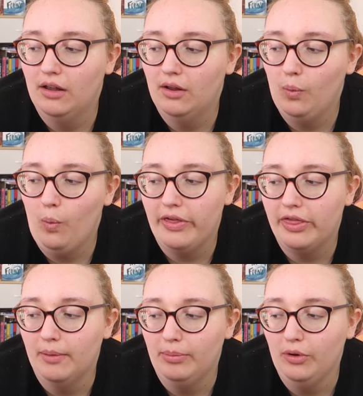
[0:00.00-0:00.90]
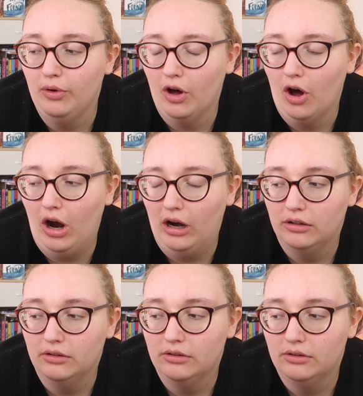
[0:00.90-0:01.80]
with the blue car.
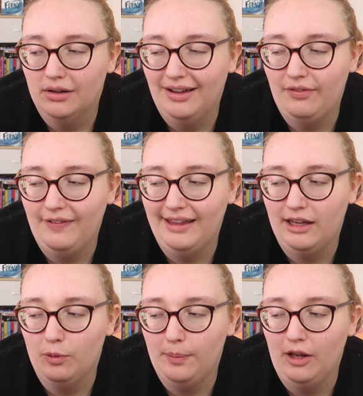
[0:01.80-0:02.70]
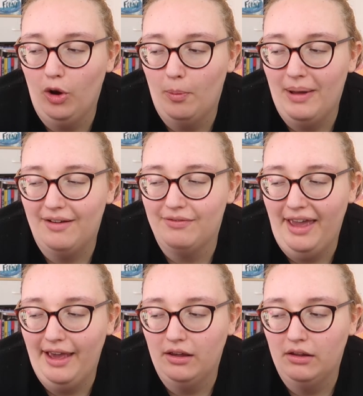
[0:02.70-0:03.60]
I feel like it would be l'homme
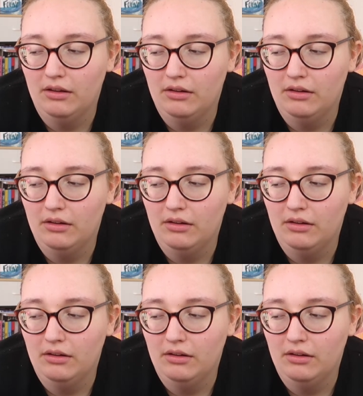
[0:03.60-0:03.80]
avec.